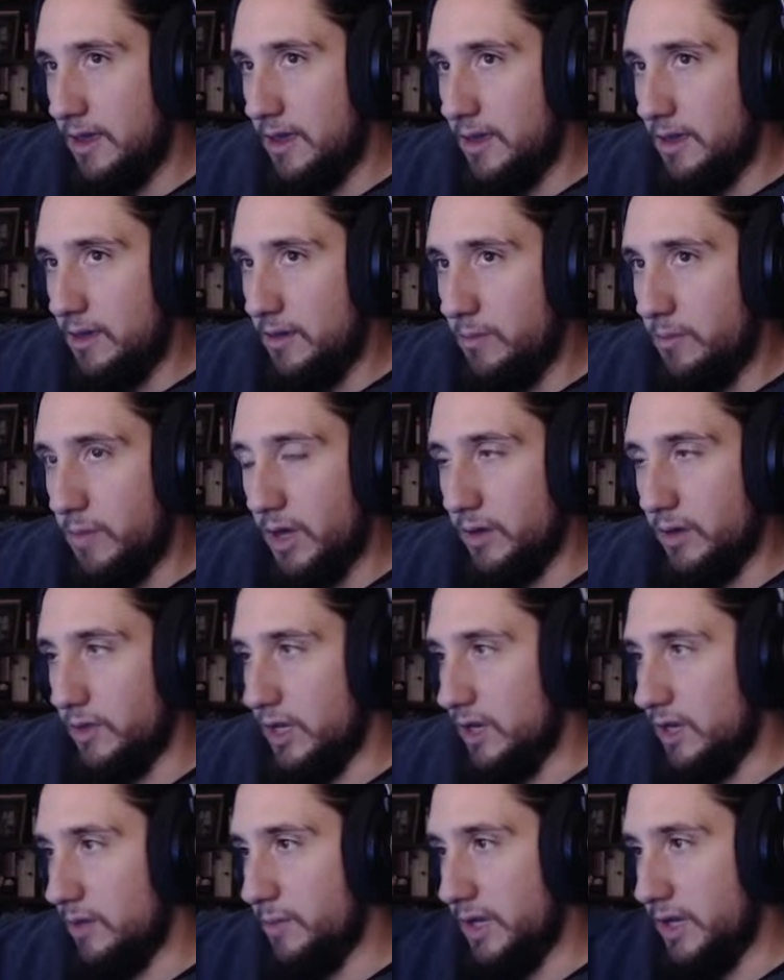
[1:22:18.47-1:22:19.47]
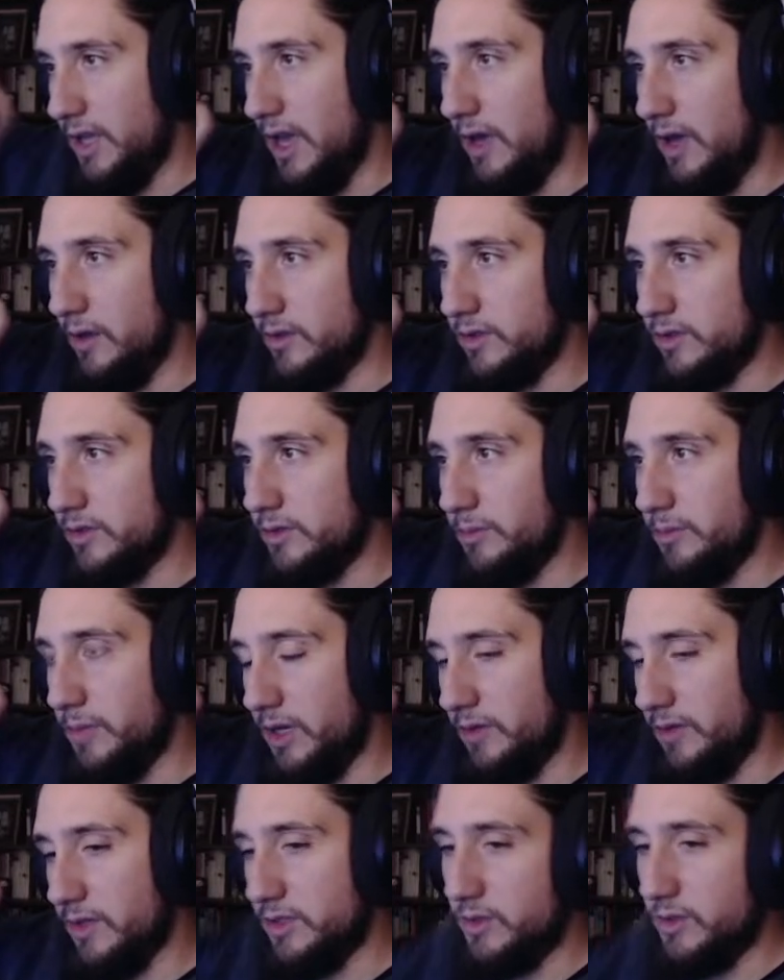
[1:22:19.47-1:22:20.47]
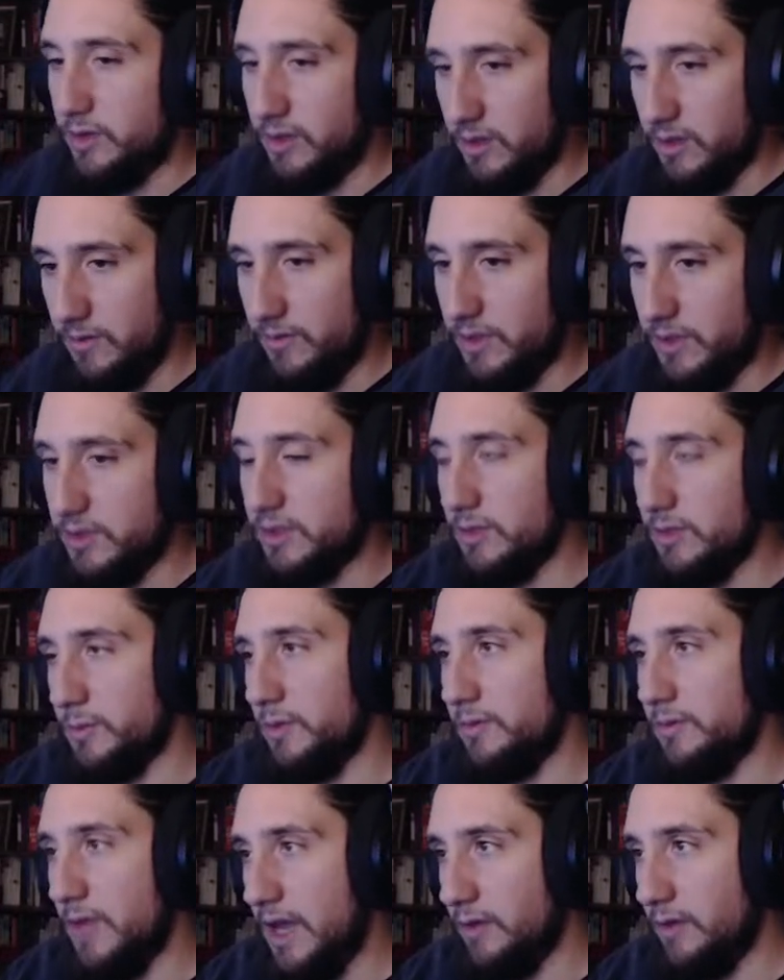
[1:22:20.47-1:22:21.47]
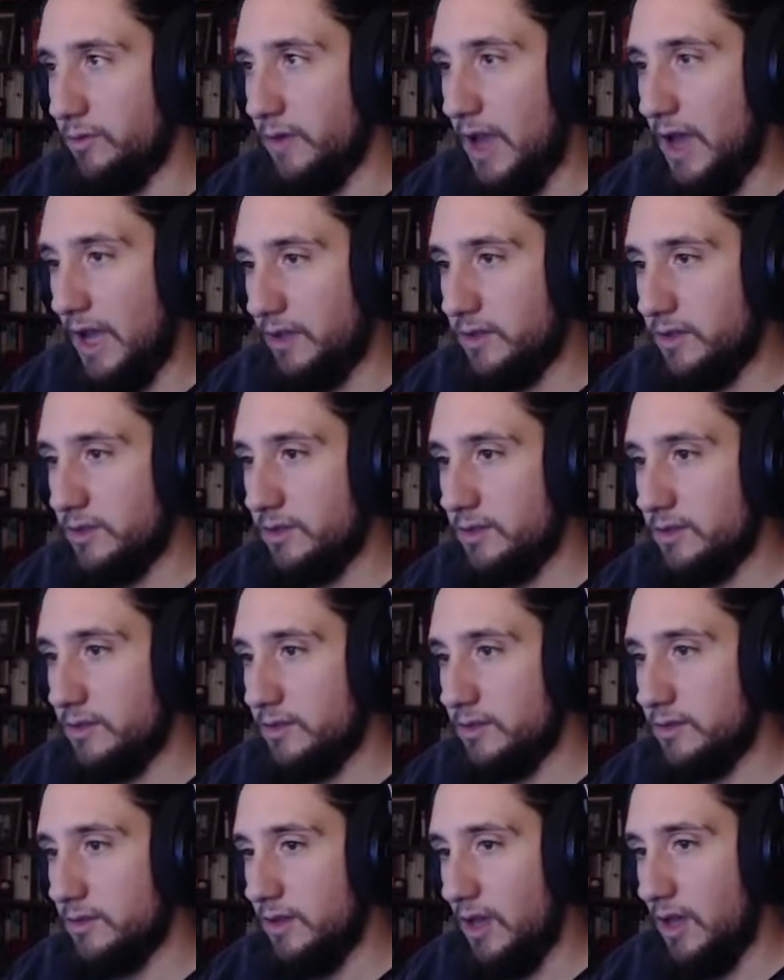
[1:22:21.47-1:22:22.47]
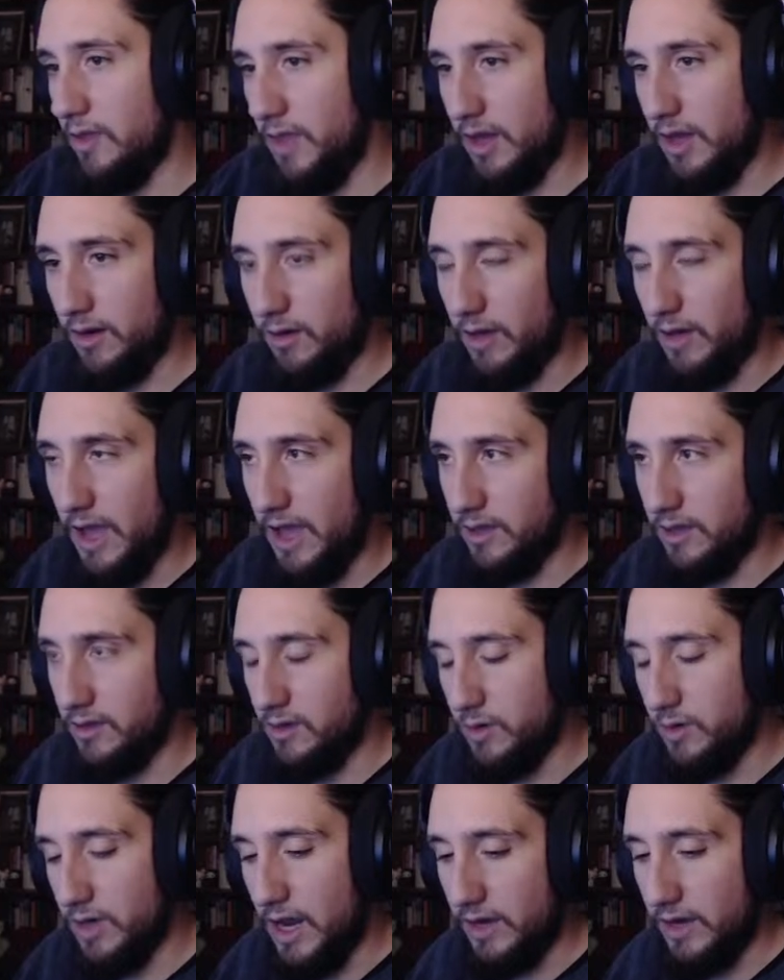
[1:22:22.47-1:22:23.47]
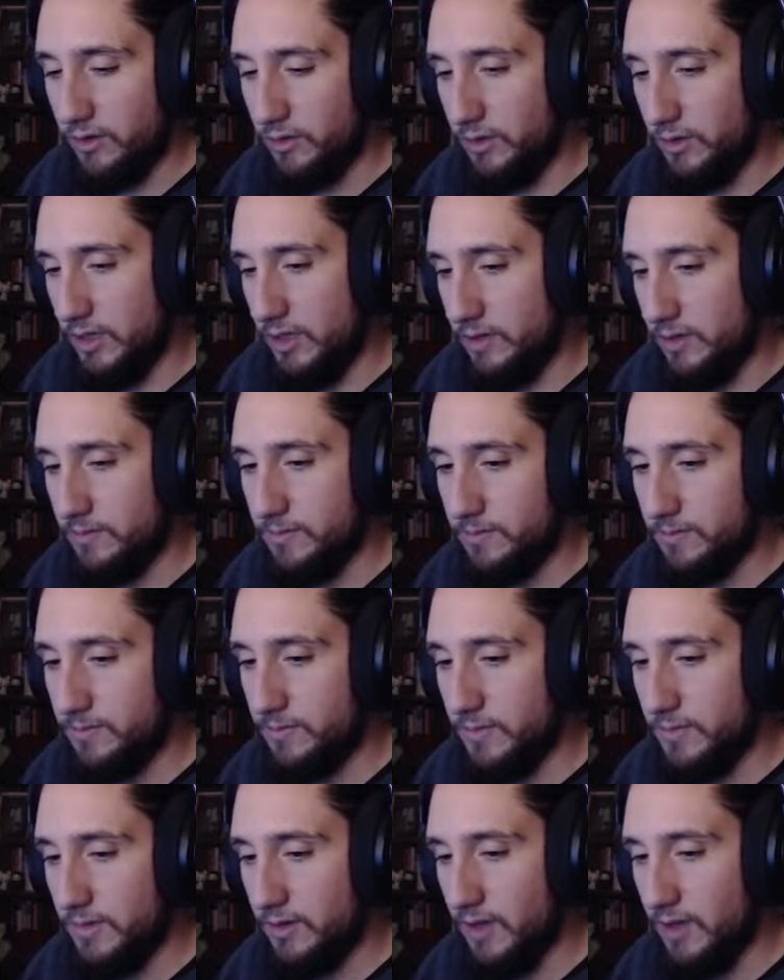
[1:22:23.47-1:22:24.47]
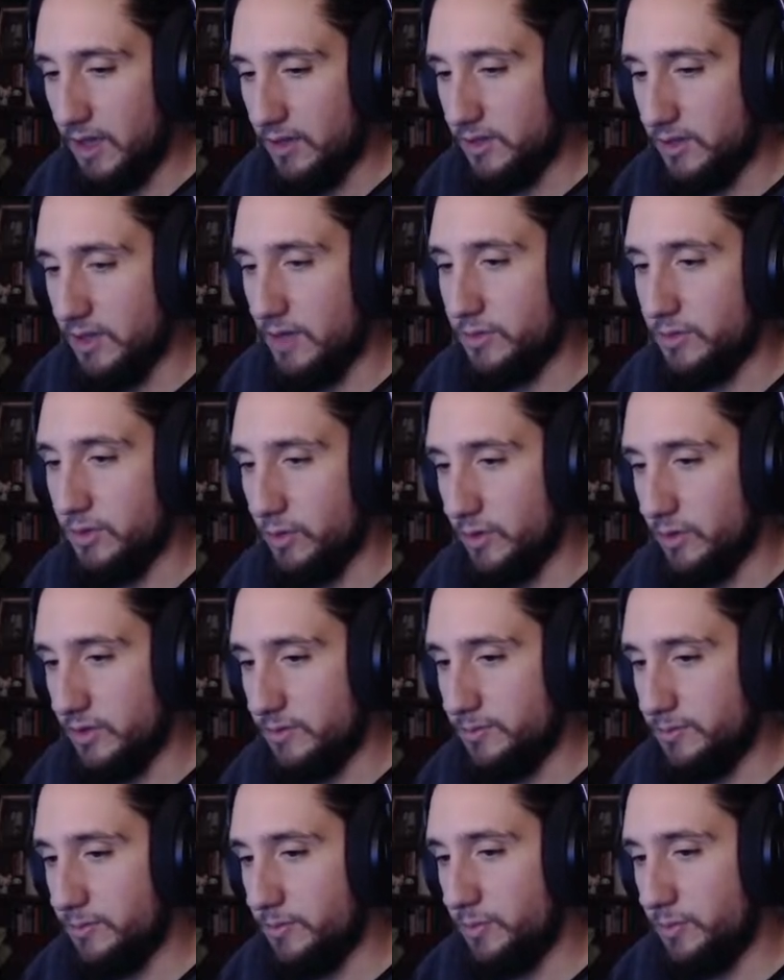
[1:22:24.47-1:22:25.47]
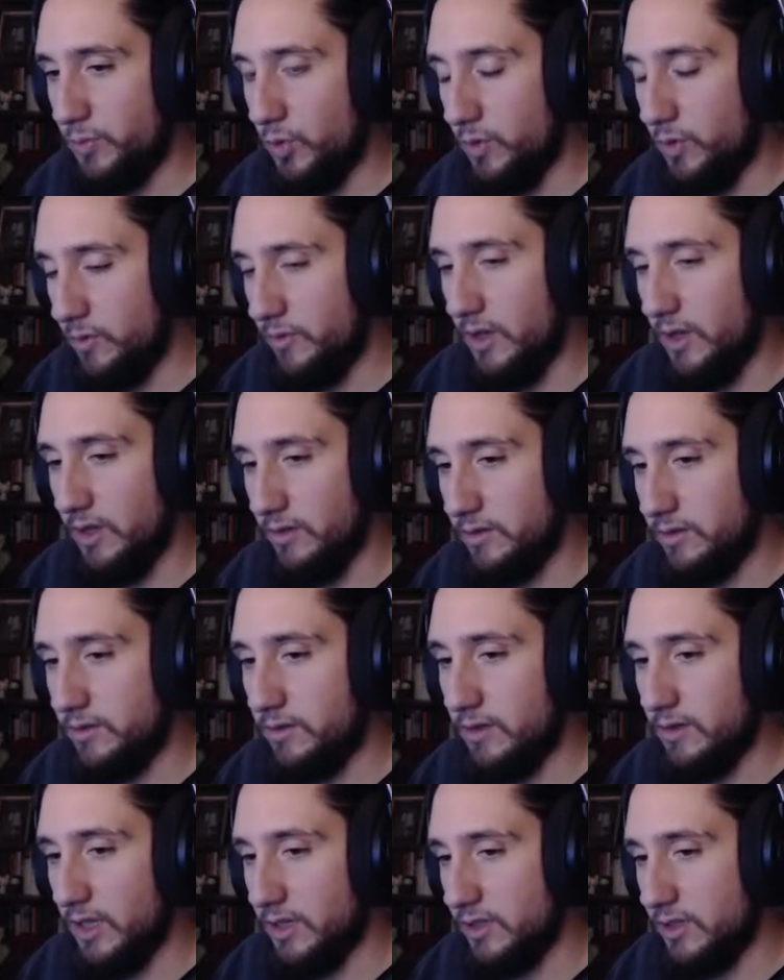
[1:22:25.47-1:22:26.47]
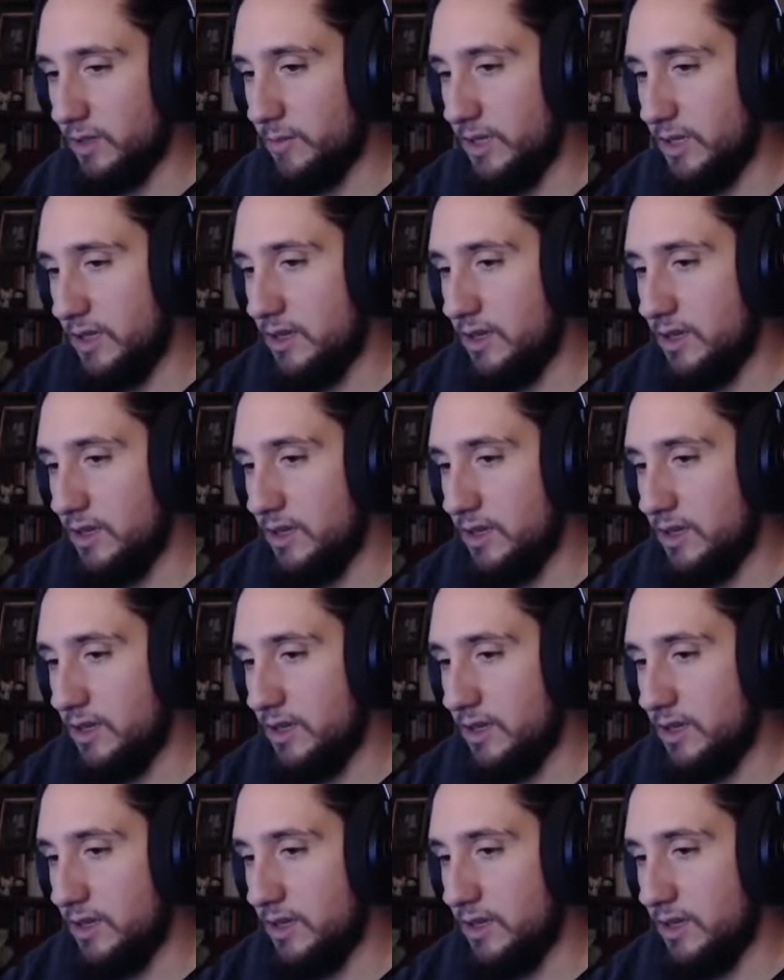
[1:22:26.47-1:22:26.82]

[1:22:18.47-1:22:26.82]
better than anybody else. But unless you can convince them of that fact and that and you can actually take steps towards proving that it's going to be,